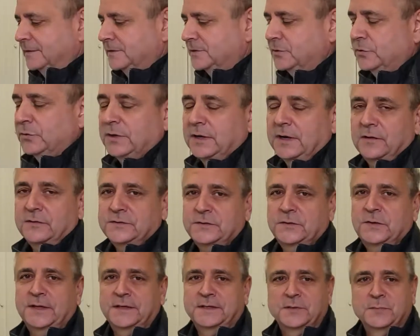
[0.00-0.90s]
So I'd also
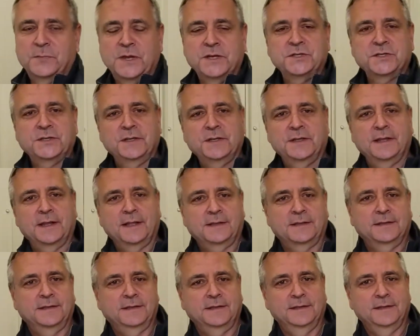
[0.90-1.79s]
like to mention
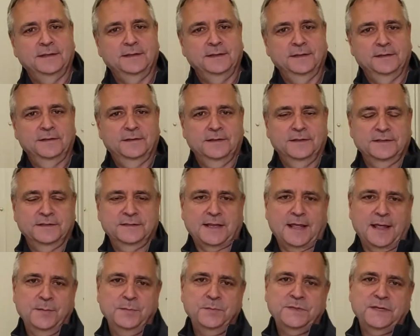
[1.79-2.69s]
that these
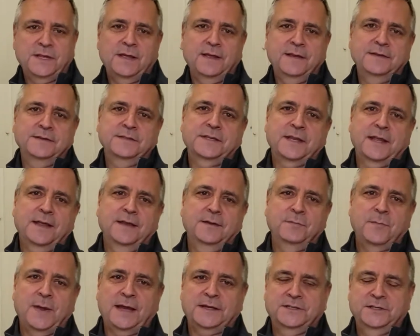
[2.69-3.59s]
enzymes and
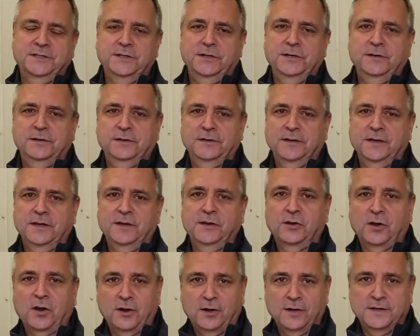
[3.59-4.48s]
bacteria in here
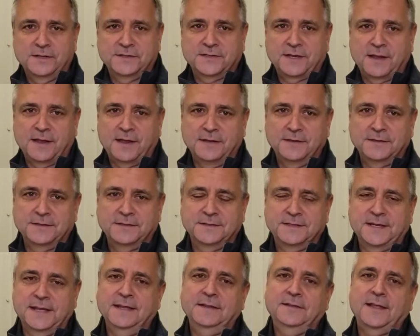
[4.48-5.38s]
are designed to
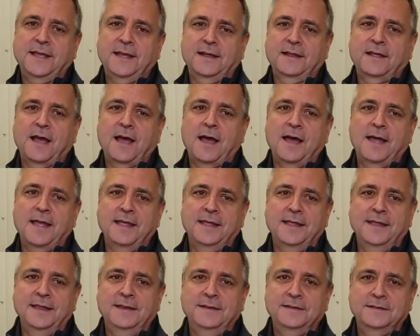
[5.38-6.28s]
take that high
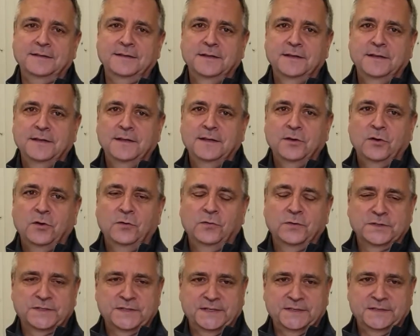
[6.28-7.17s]
heat
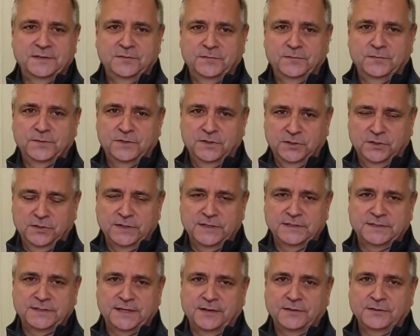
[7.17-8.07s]
over 60
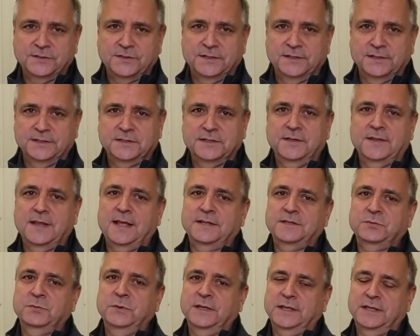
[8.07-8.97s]
degrees Celsius, and
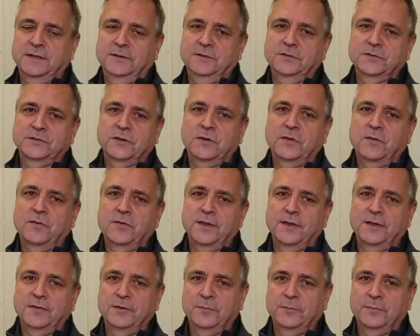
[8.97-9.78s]
that's what kills all the other